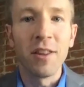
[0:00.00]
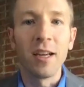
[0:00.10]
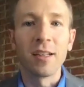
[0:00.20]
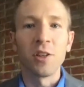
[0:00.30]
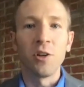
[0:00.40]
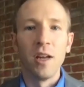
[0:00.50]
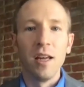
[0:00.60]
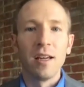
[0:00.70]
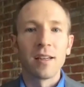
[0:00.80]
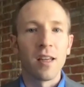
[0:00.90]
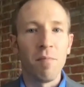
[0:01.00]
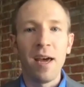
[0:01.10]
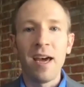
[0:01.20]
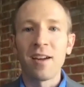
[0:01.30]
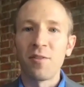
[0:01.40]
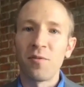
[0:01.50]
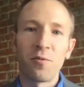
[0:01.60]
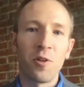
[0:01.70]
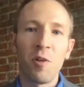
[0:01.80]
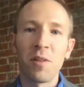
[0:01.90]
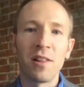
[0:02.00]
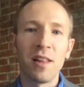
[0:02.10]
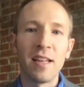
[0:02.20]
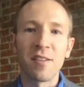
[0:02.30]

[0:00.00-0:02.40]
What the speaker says: So come back from the lens